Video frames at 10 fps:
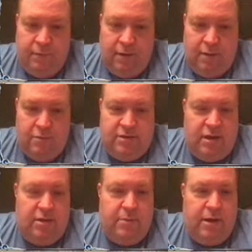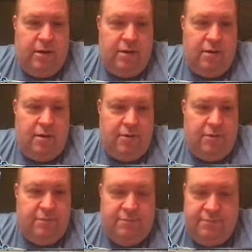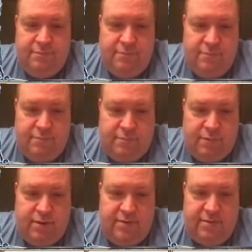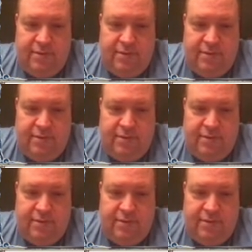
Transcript: know, it's not command and conquer, but